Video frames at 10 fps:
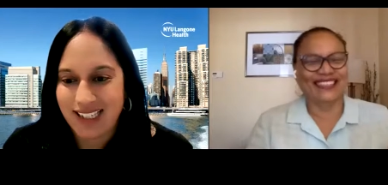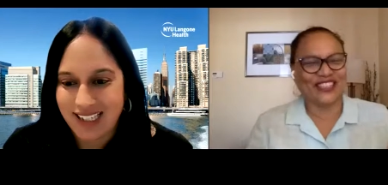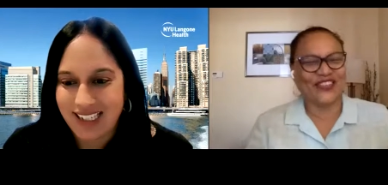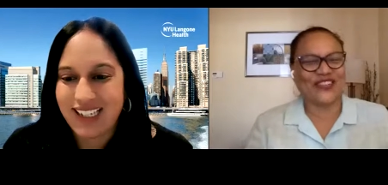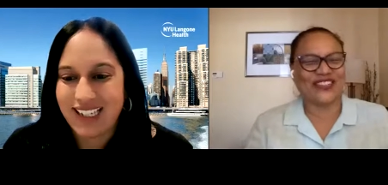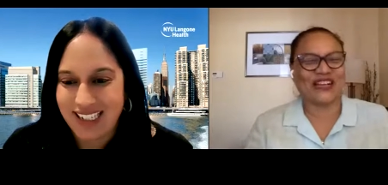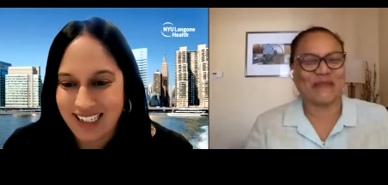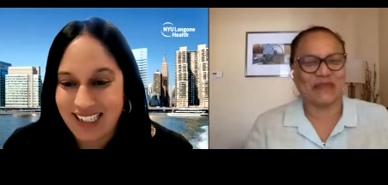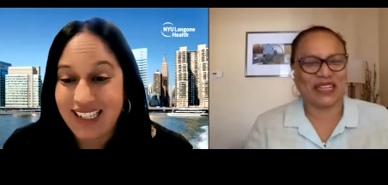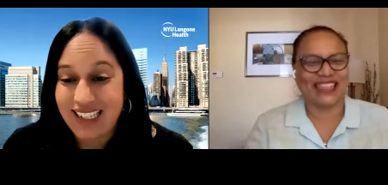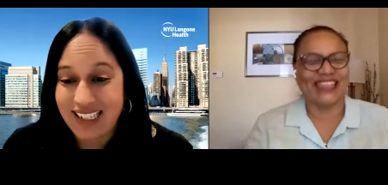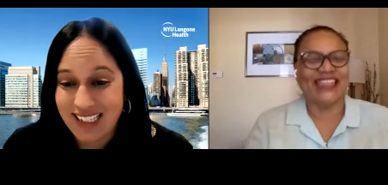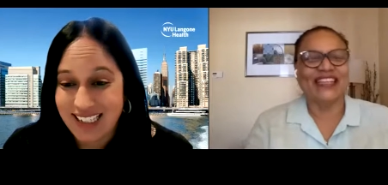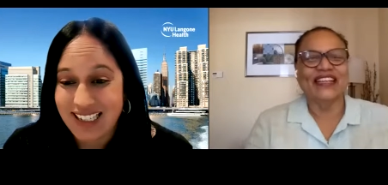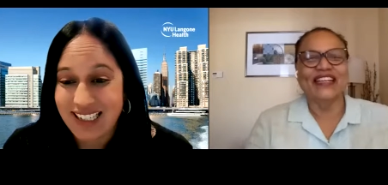Speaker 1: into a topic that
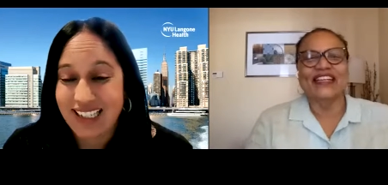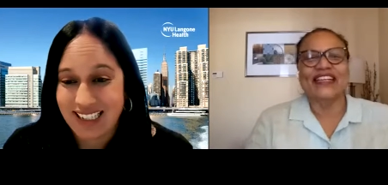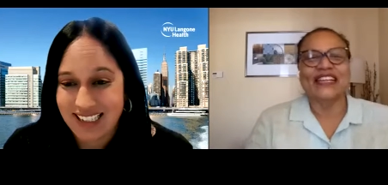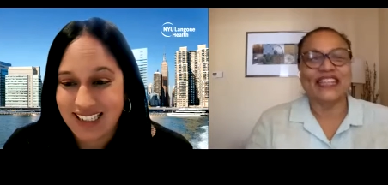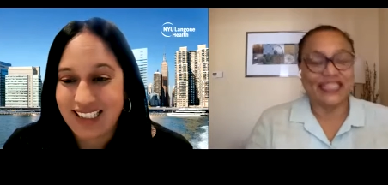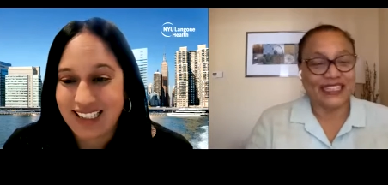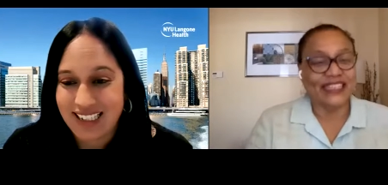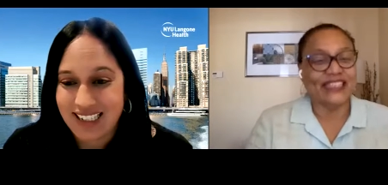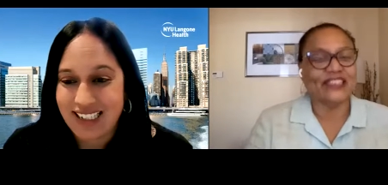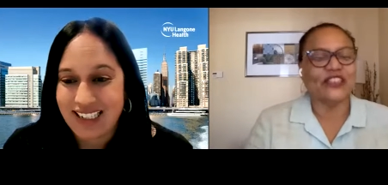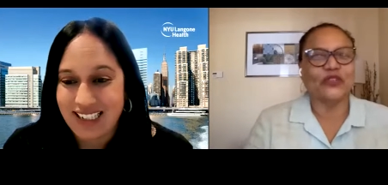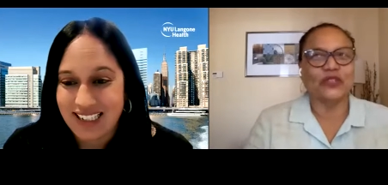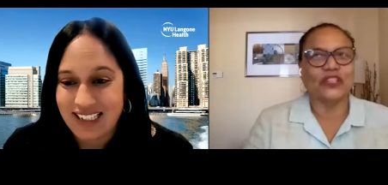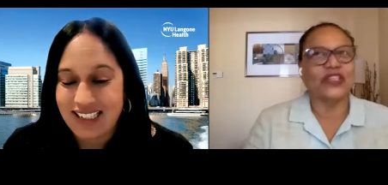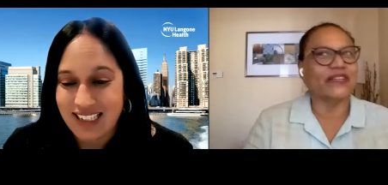it is, you know,
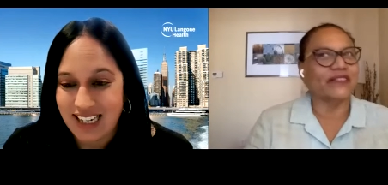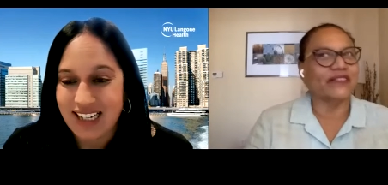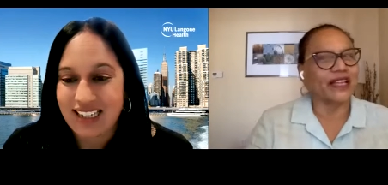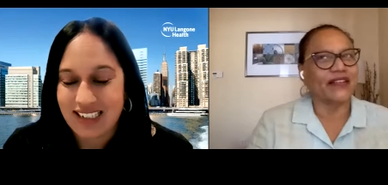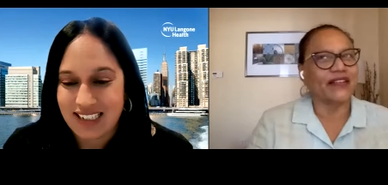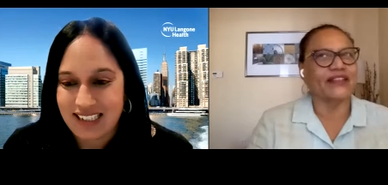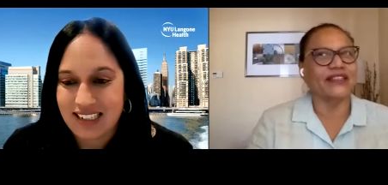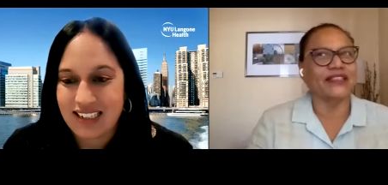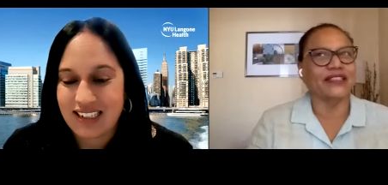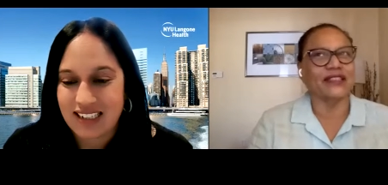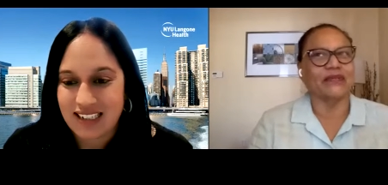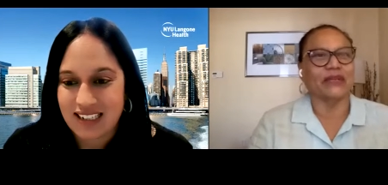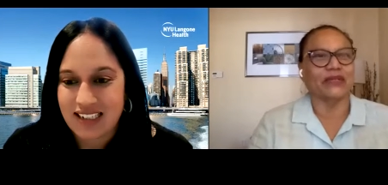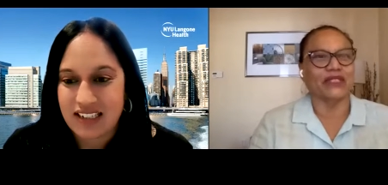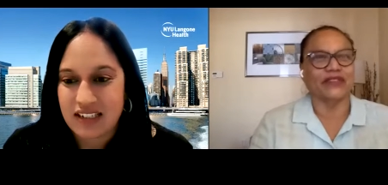when you think of the healthcare system
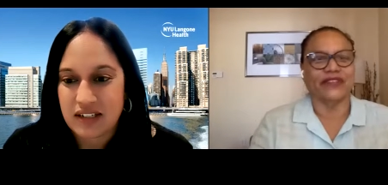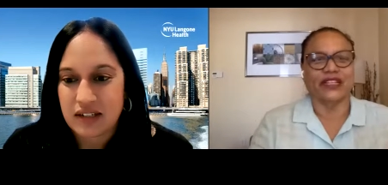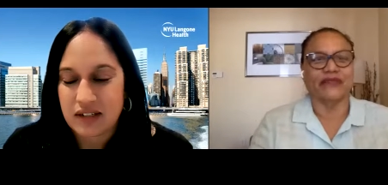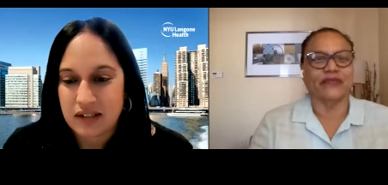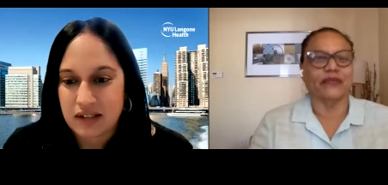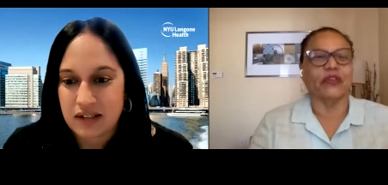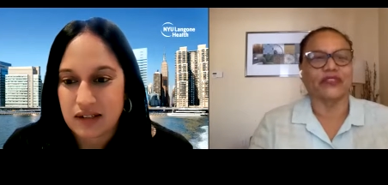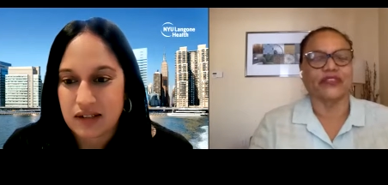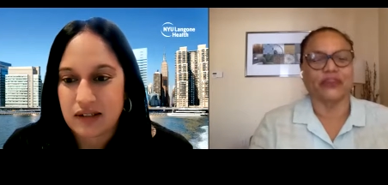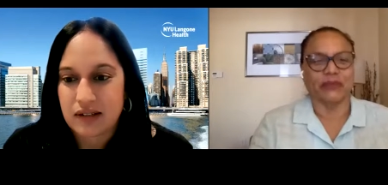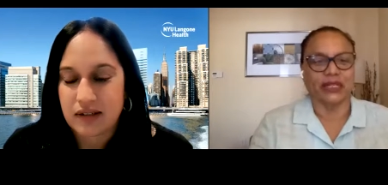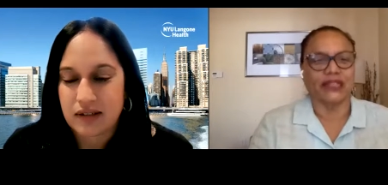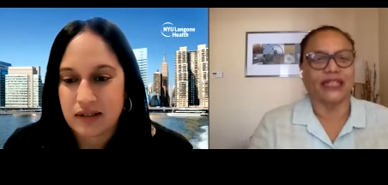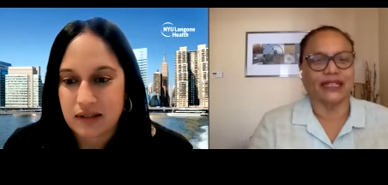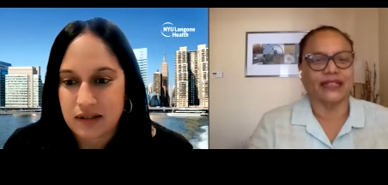that was developed mostly for a middle
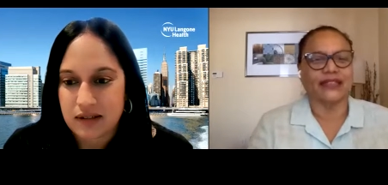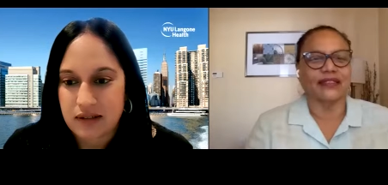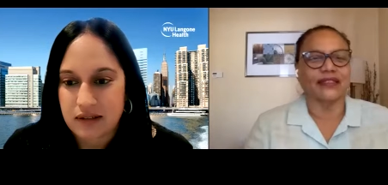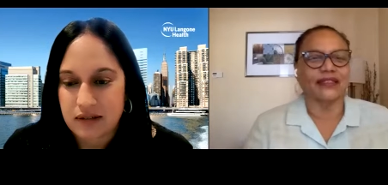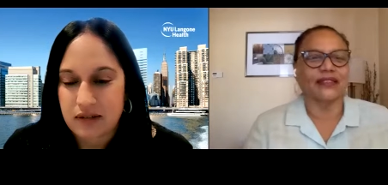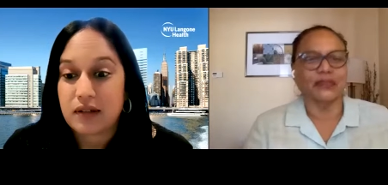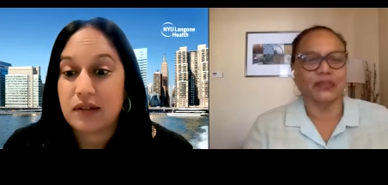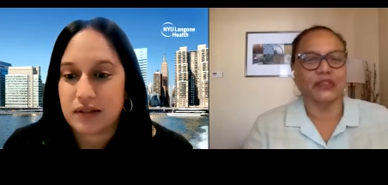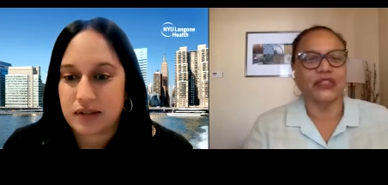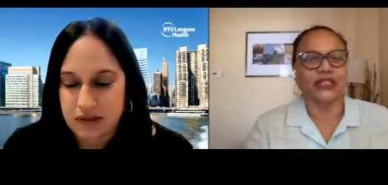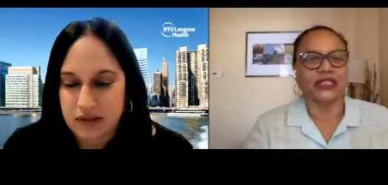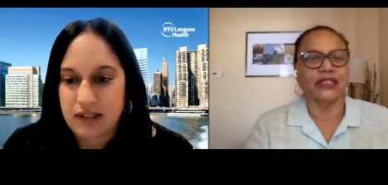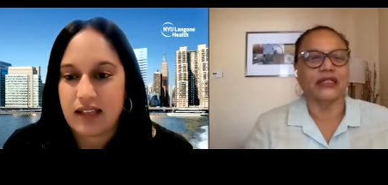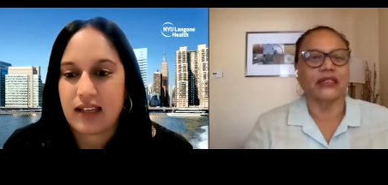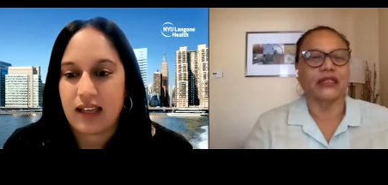class
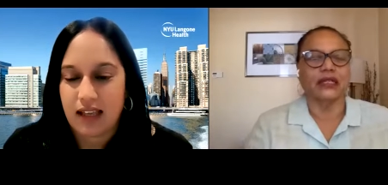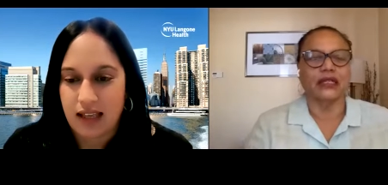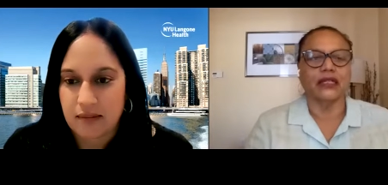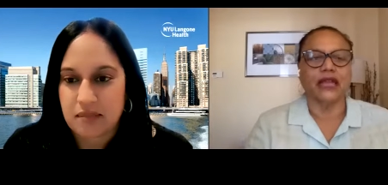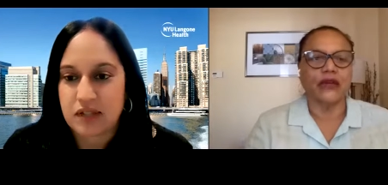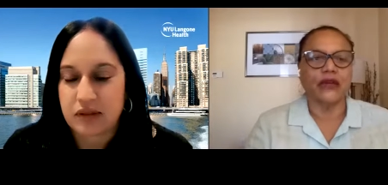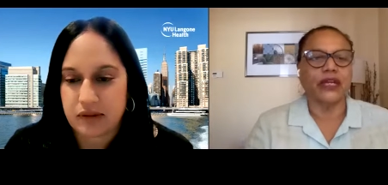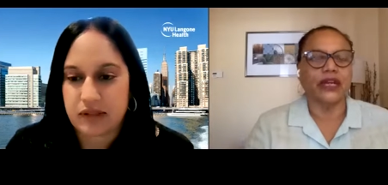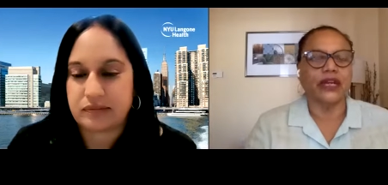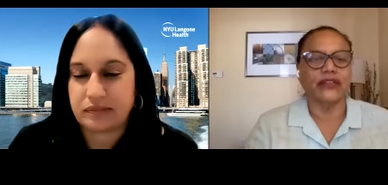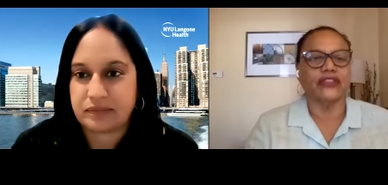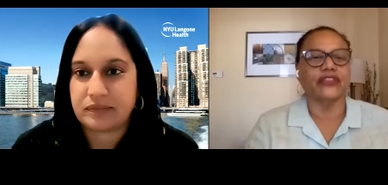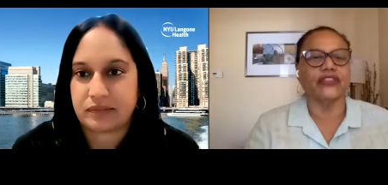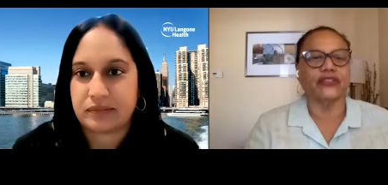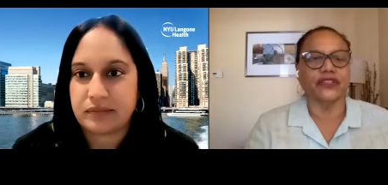community, and now we have such
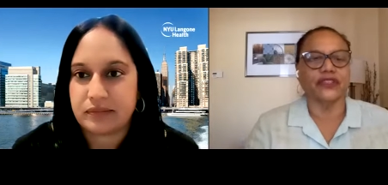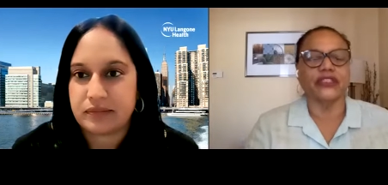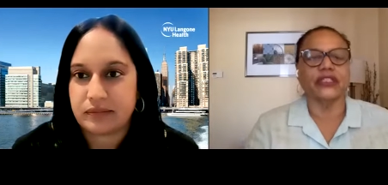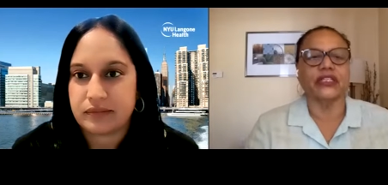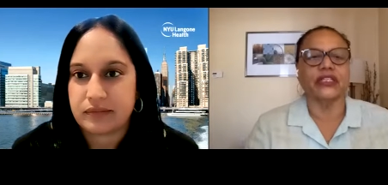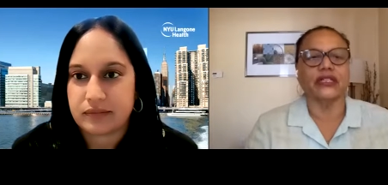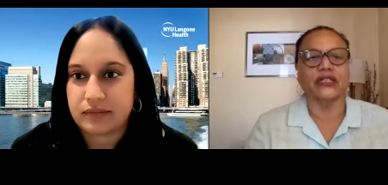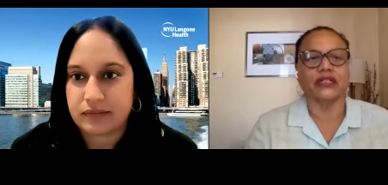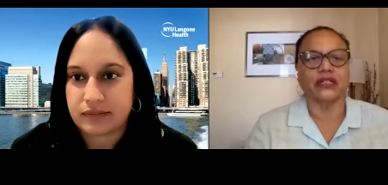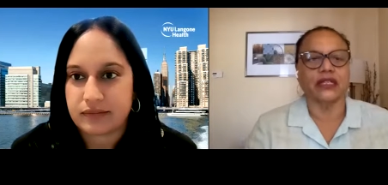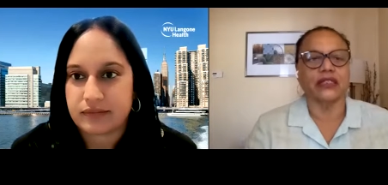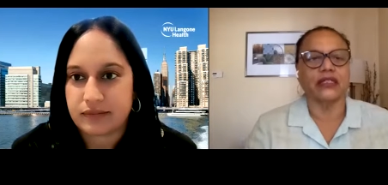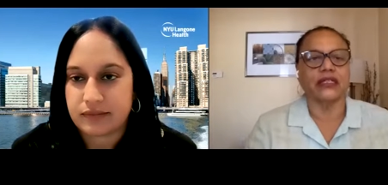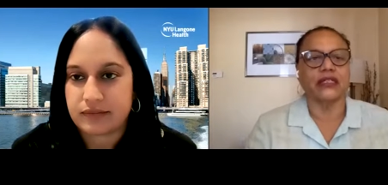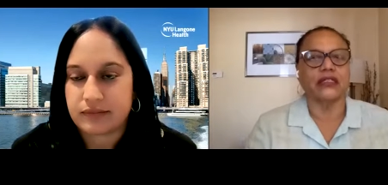a diversity in the United
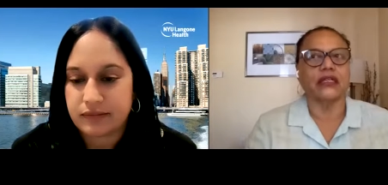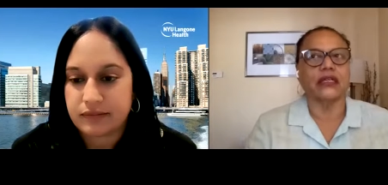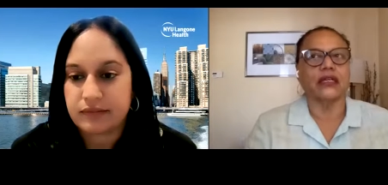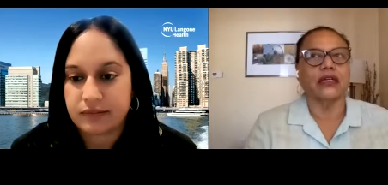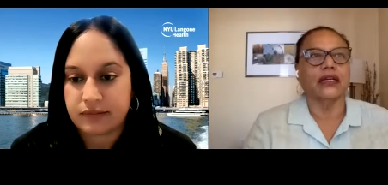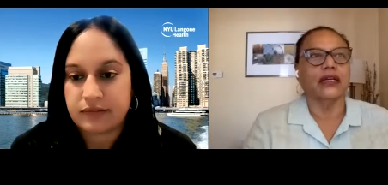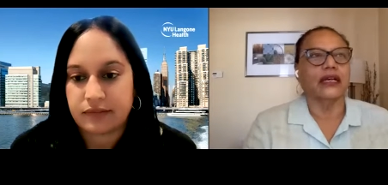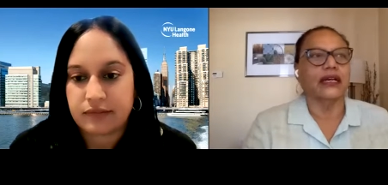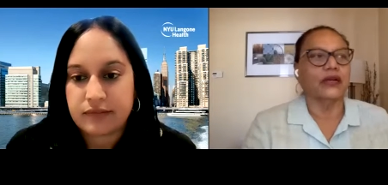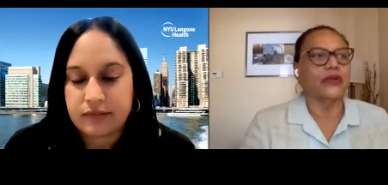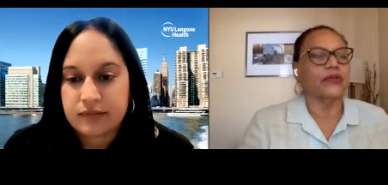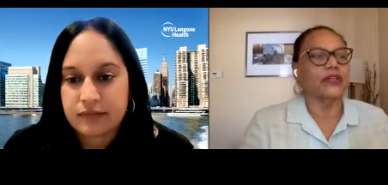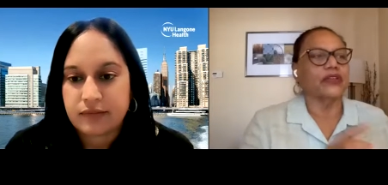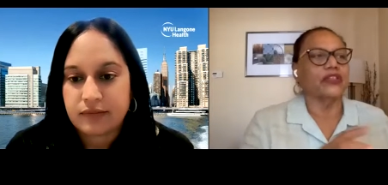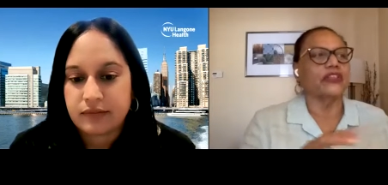States, how are we
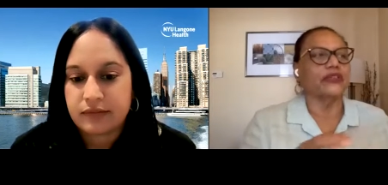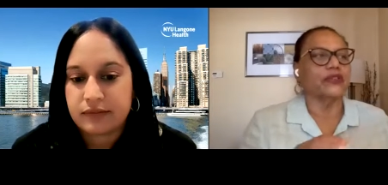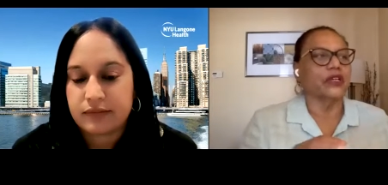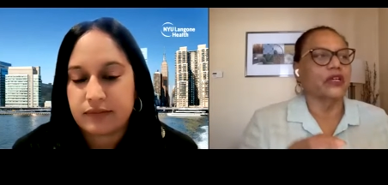going to